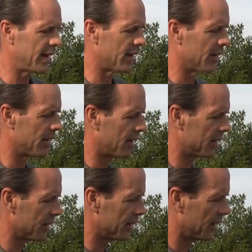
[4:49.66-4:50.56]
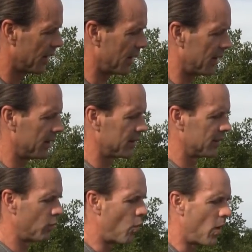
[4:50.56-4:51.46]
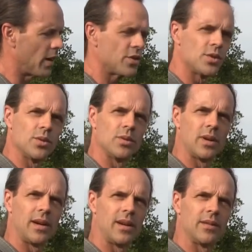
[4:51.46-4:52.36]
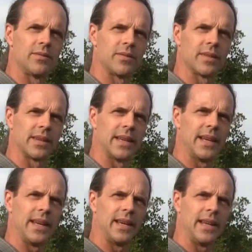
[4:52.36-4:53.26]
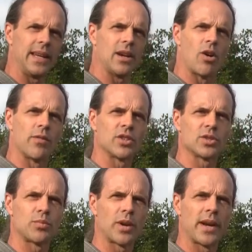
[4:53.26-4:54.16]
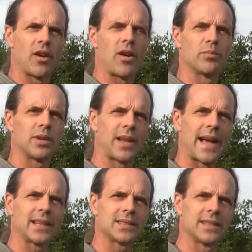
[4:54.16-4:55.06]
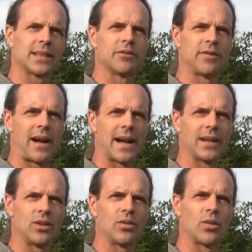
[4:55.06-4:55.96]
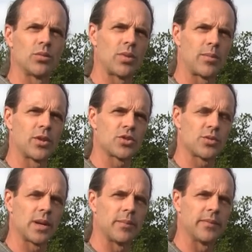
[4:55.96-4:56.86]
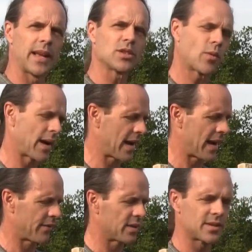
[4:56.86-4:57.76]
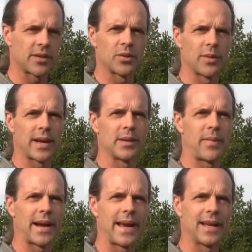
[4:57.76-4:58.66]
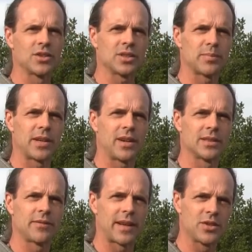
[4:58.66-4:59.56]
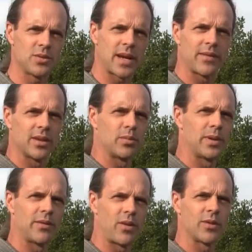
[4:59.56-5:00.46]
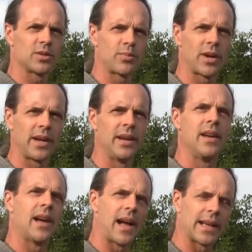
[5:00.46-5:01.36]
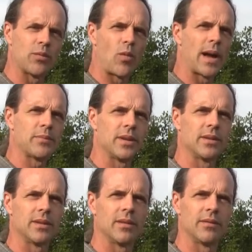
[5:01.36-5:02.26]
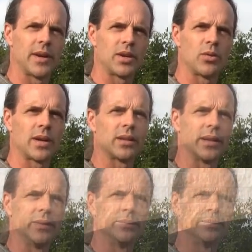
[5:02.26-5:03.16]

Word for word: here uh, warns you of getting any overspray on plastic, vinyl, or rubber trim. And that's why I have this other rag in my hand, just because if I do have a little bit of overspray, I can wipe it very quickly.